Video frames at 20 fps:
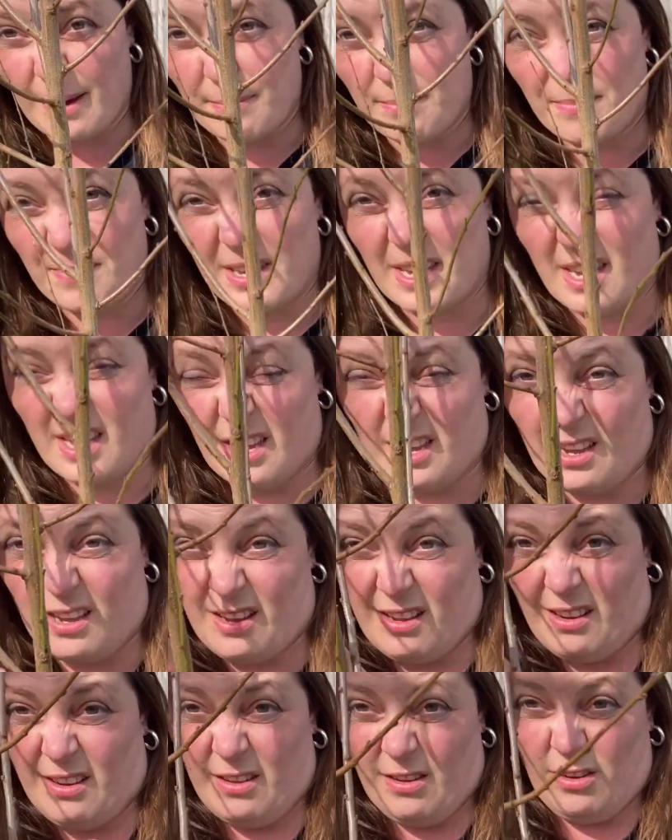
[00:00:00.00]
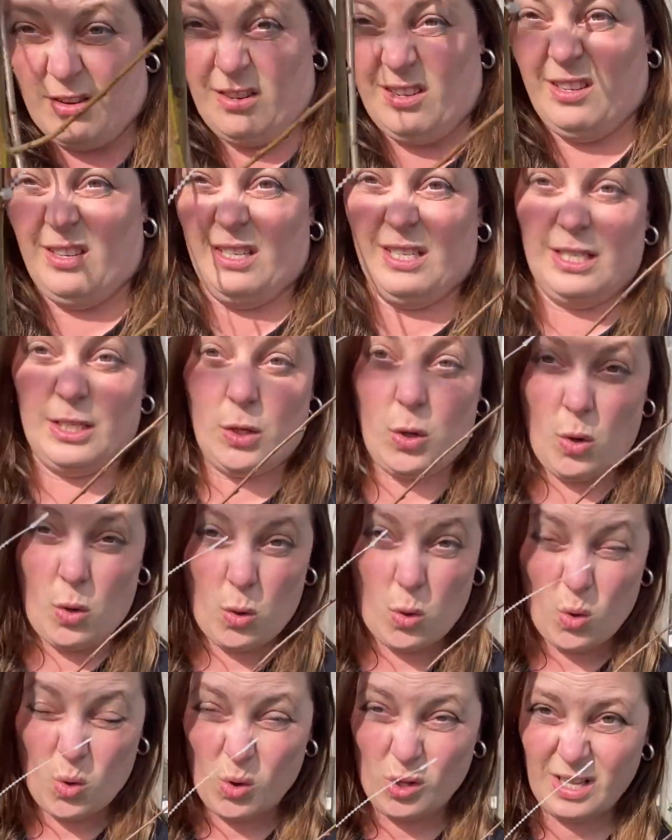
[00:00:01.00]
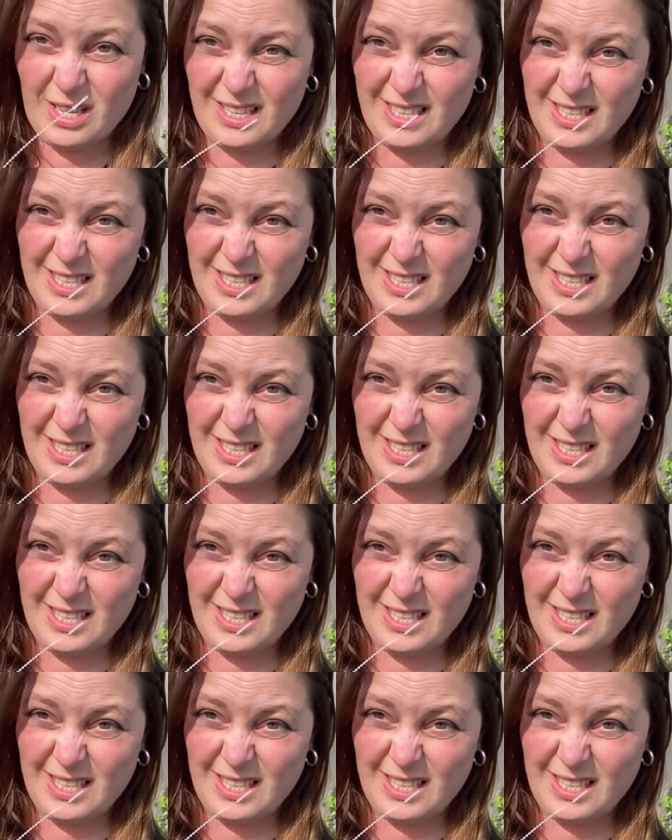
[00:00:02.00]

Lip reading: big tall